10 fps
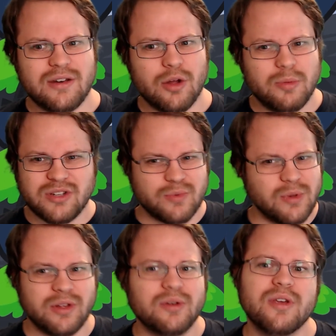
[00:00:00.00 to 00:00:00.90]
Nobody's
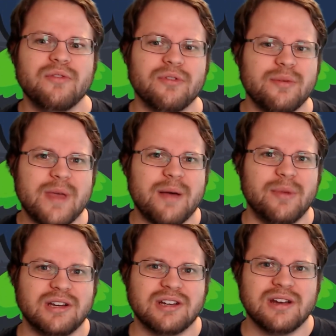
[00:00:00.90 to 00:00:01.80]
really looking for them that
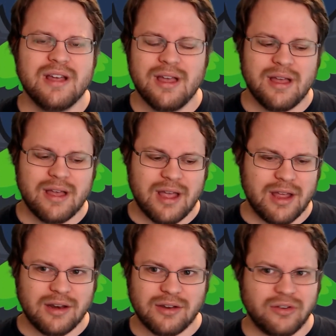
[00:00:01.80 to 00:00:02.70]
much,
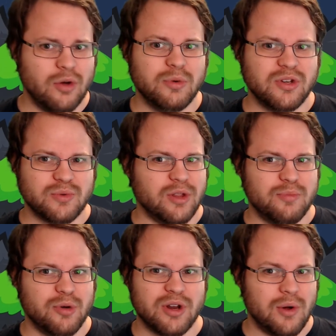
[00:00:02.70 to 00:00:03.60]
and nobody's really
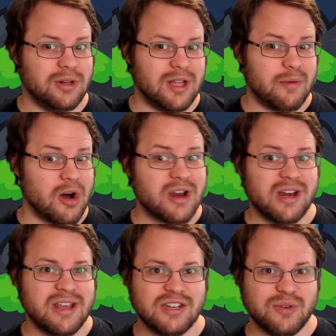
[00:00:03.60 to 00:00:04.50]
putting a whole lot of
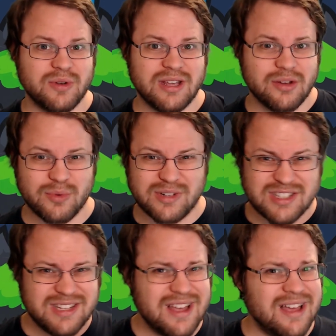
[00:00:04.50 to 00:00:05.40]
marketing into it either, which
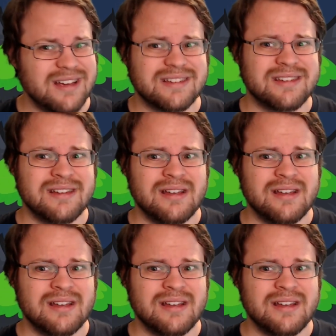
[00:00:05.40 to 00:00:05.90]
sucks.